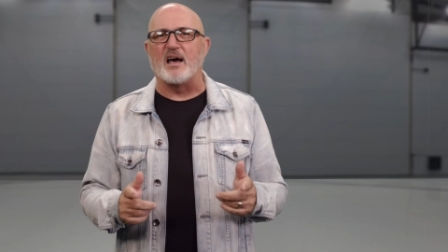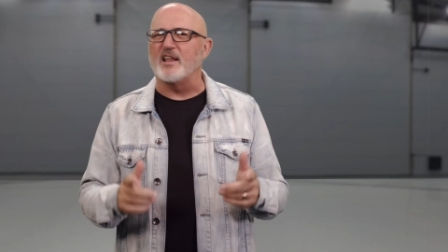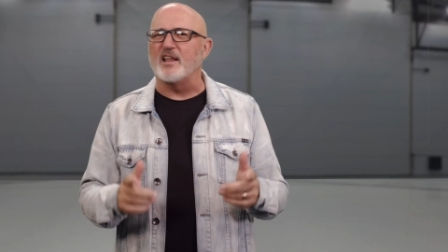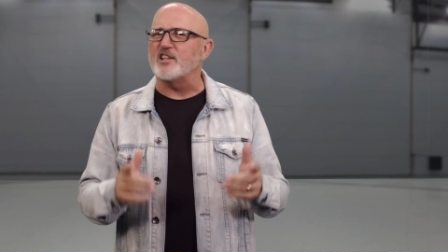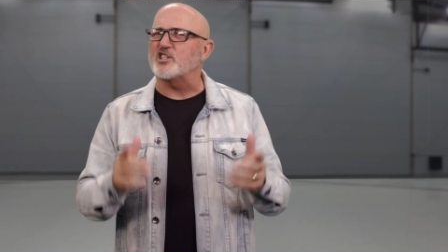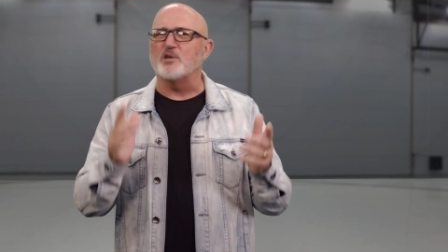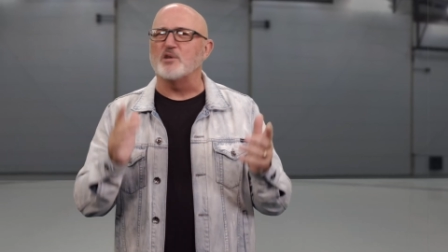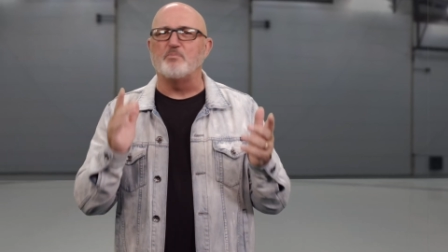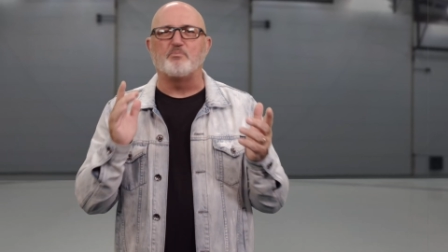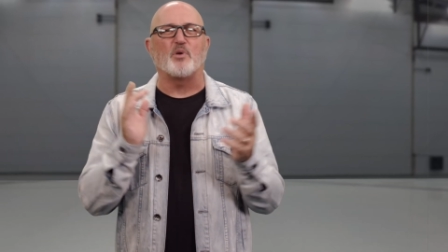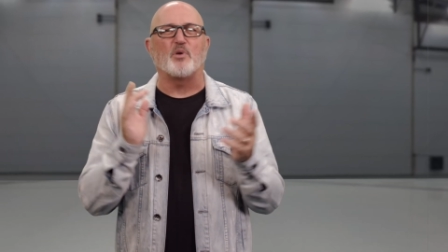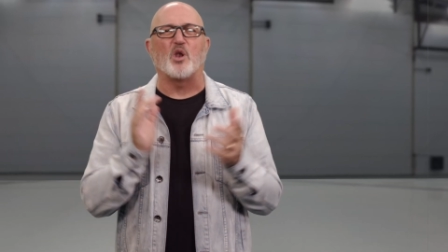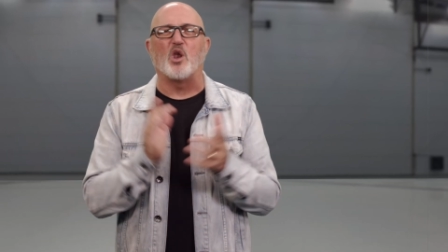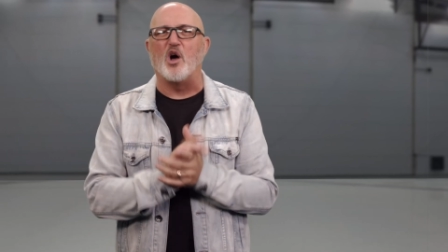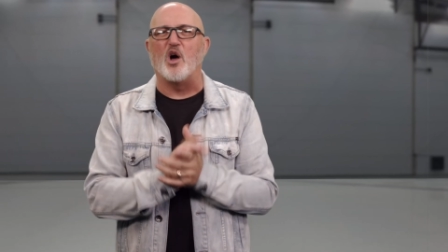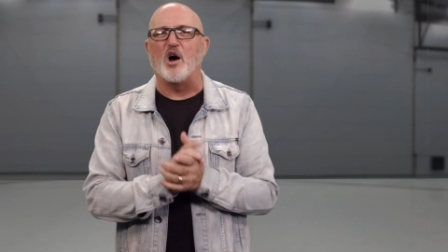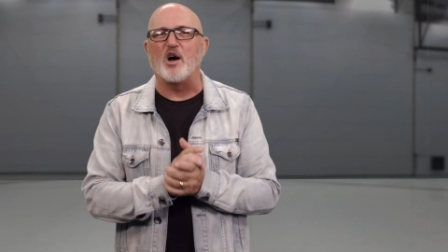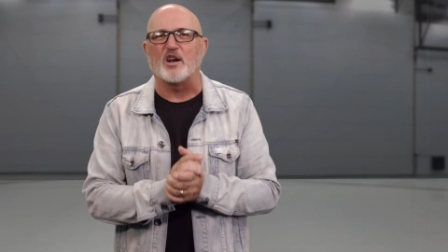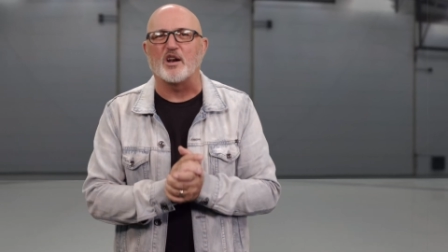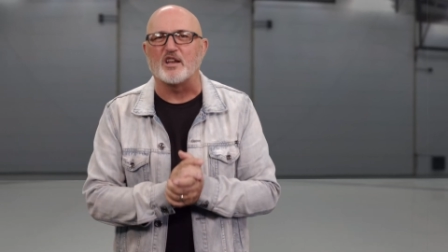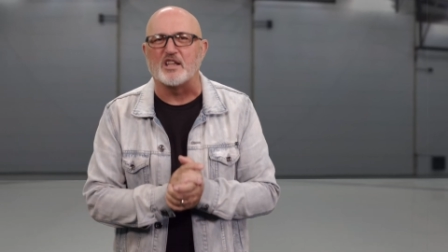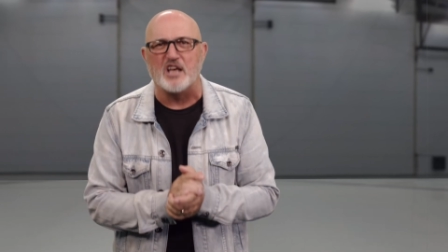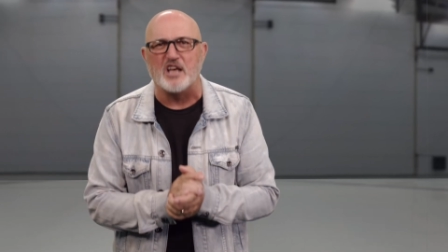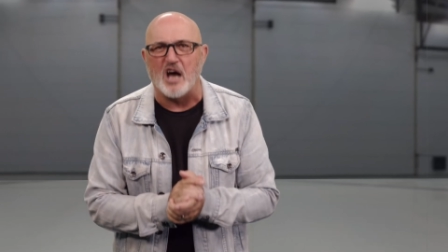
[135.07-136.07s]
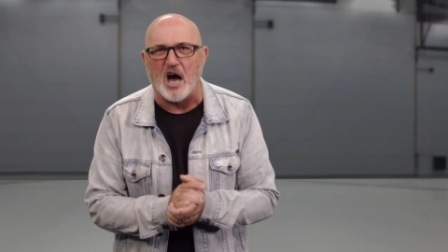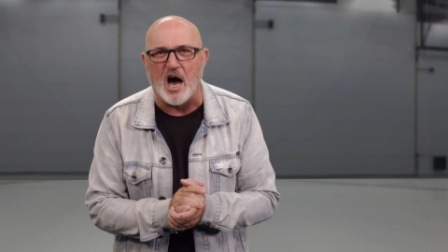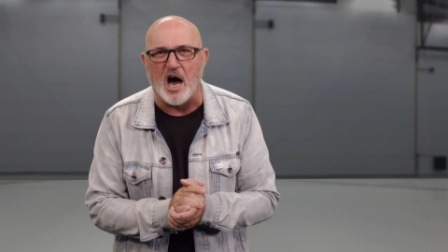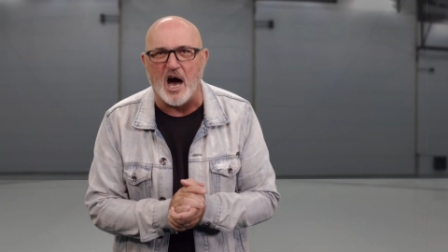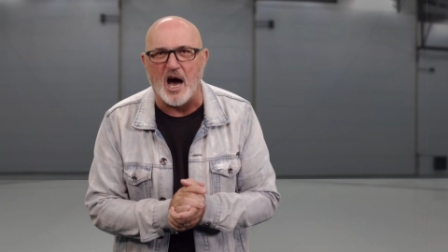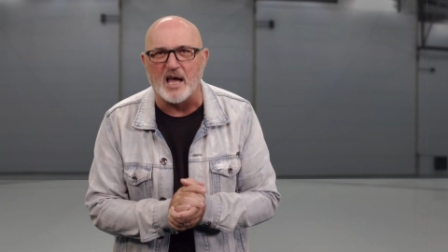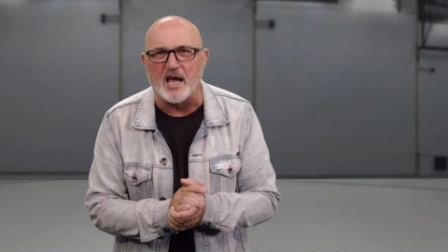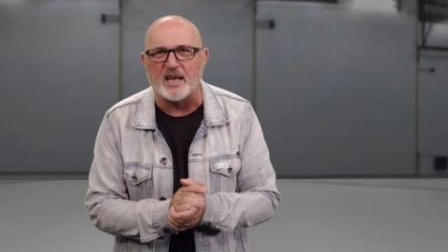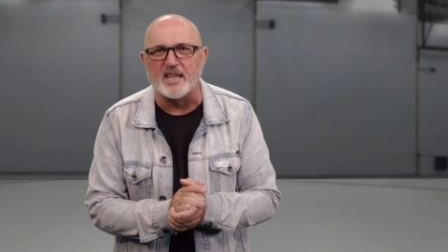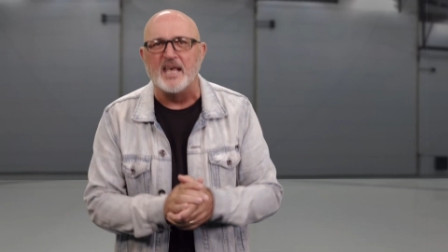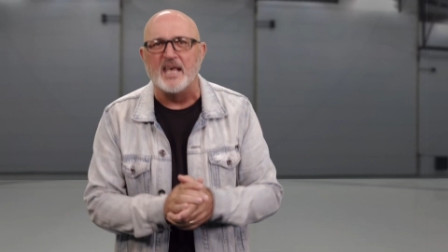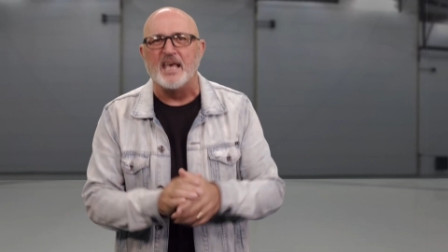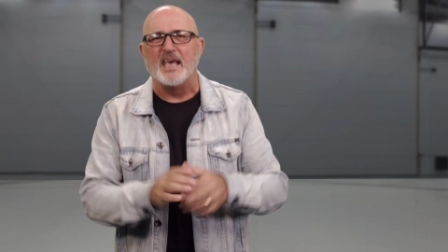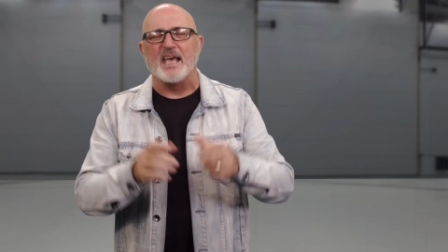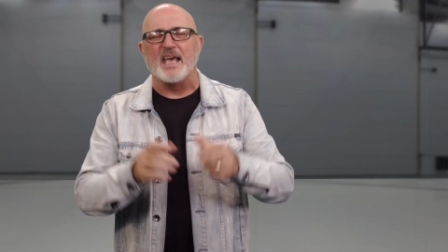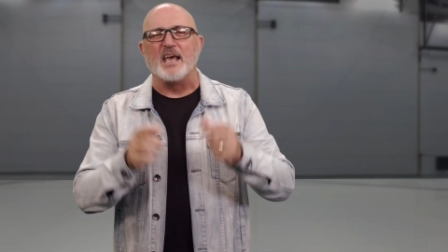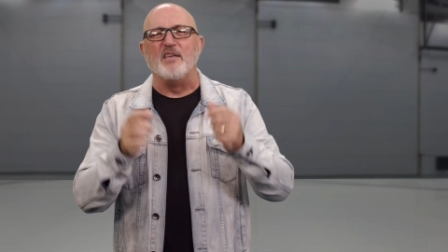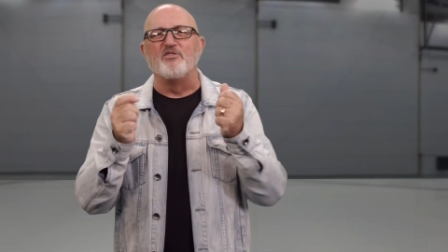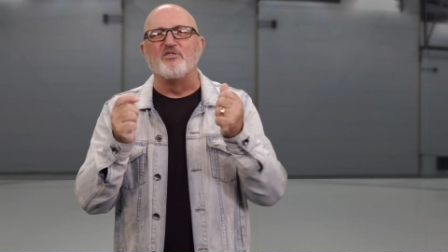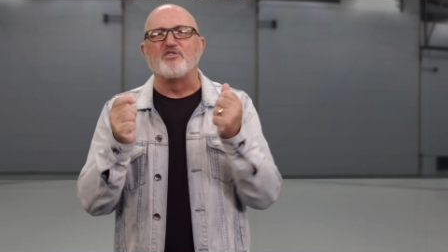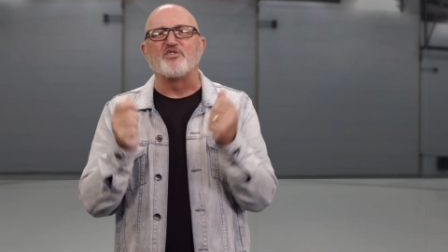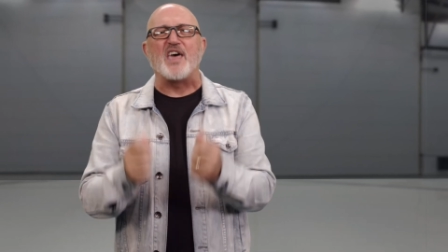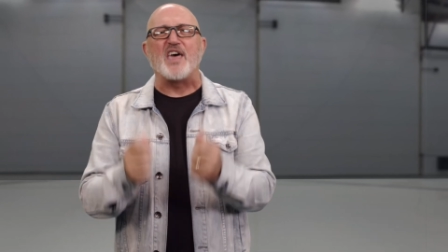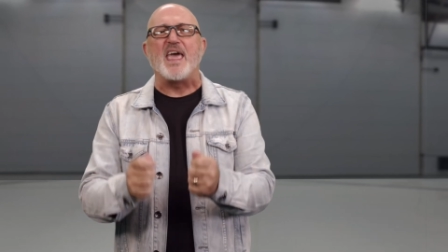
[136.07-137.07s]
Let's applaud God
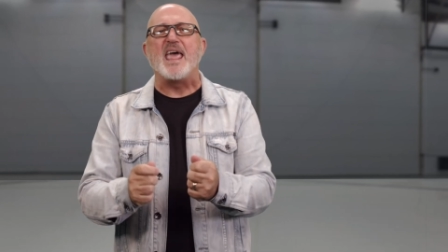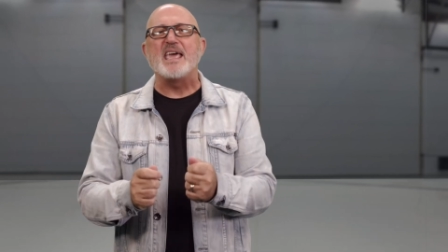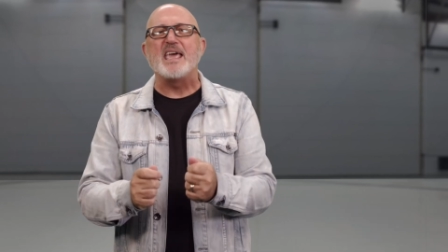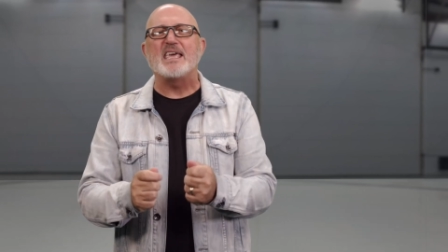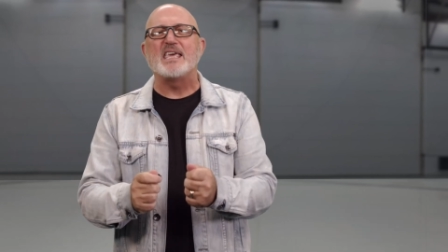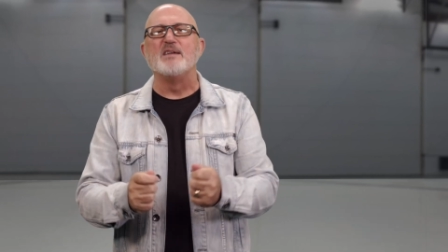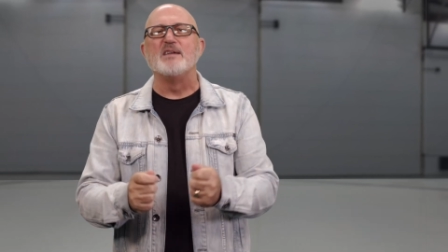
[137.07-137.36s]
and thank